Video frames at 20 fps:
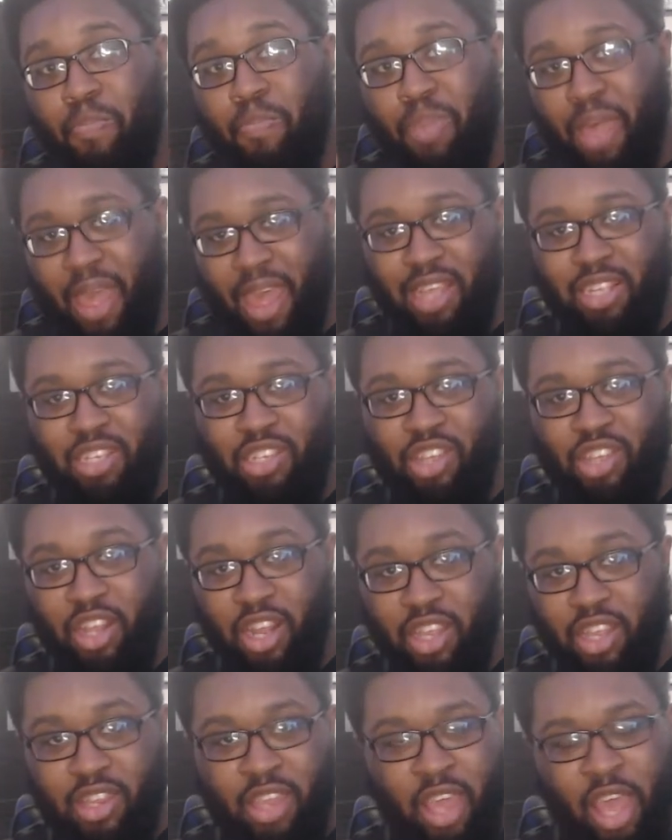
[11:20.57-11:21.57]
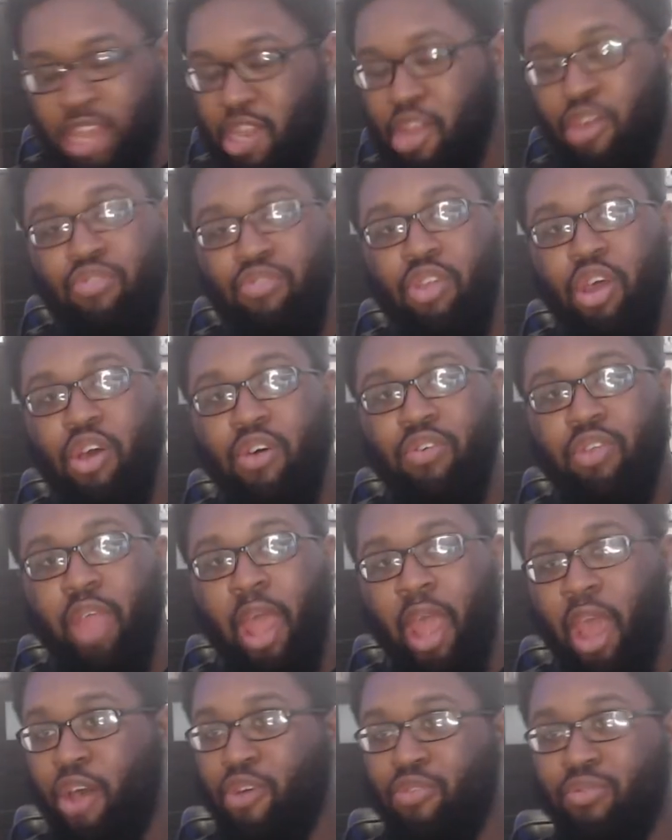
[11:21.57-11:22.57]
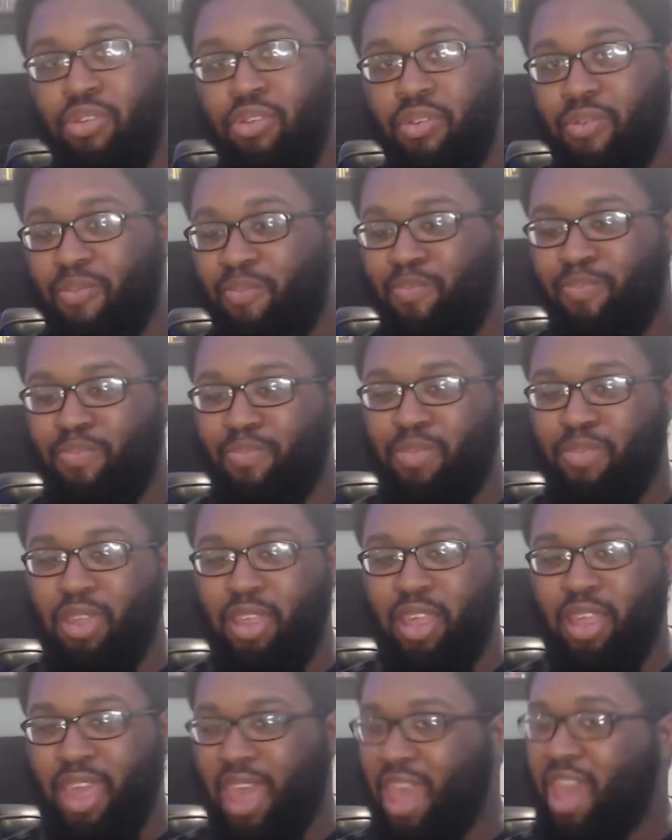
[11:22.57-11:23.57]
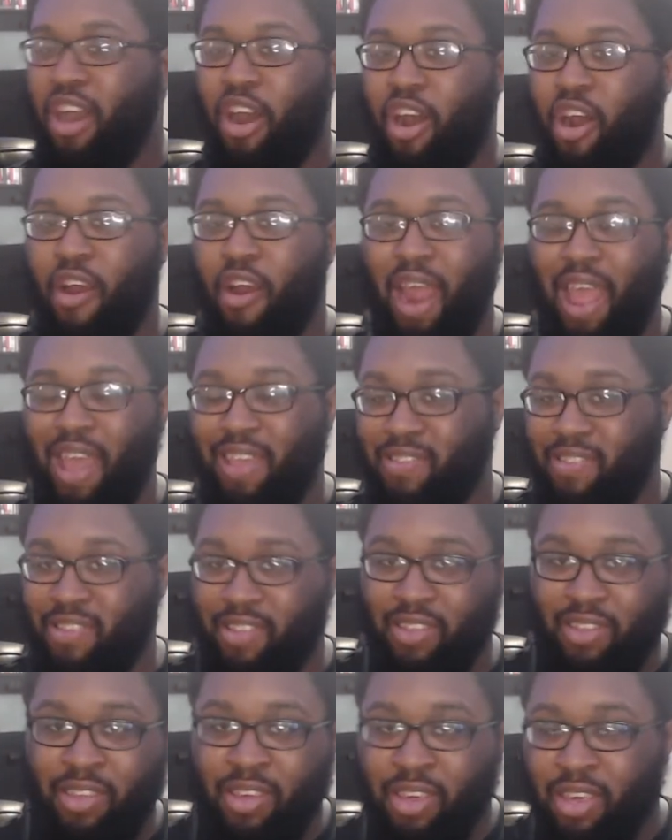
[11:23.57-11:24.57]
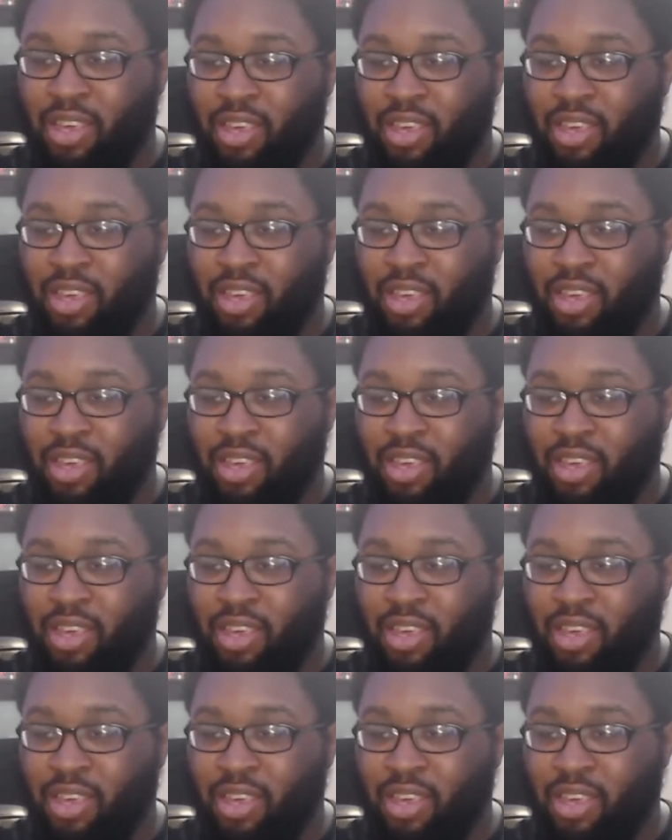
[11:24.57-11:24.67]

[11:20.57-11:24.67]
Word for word: bitch and Nintendo knows how to get our asses.